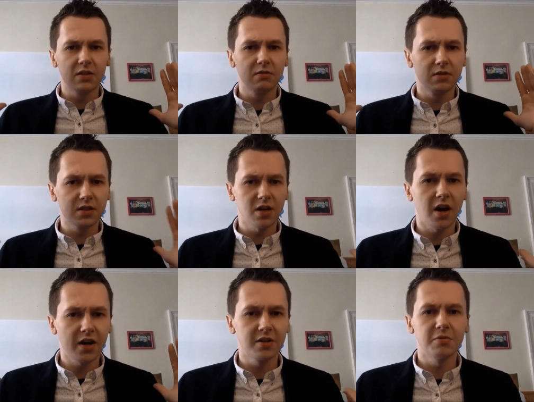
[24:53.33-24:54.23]

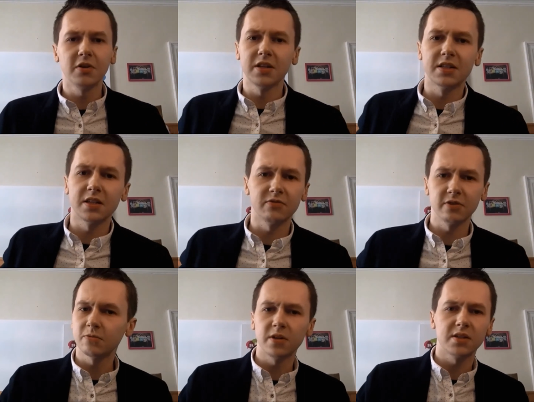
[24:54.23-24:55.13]
stark door that says
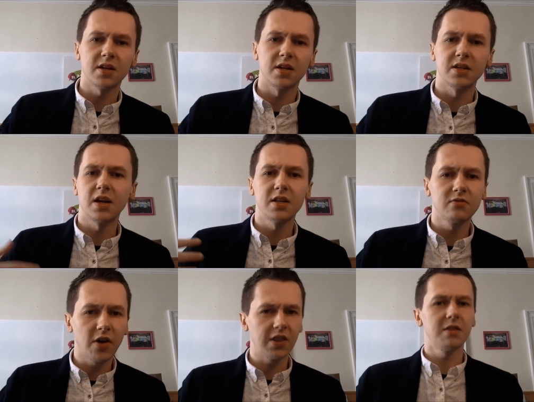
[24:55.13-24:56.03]
resource on it, and it's
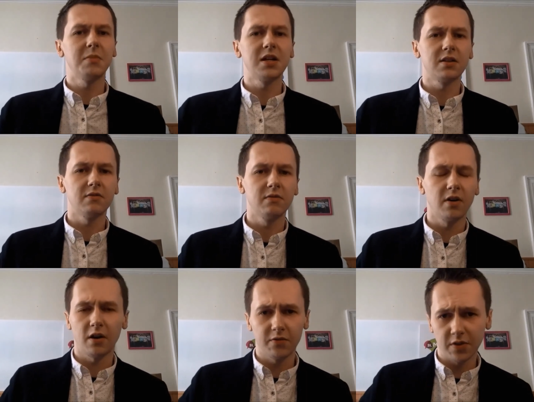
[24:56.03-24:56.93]
right in the middle of the
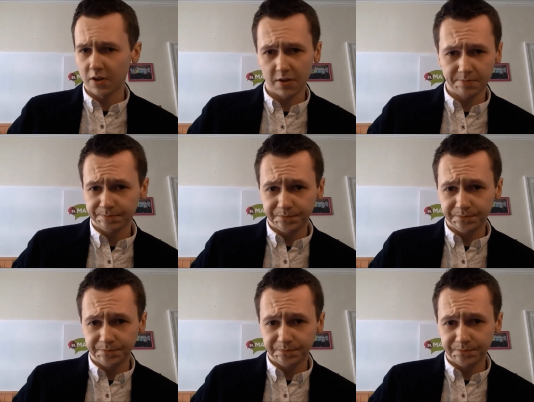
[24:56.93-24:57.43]
of the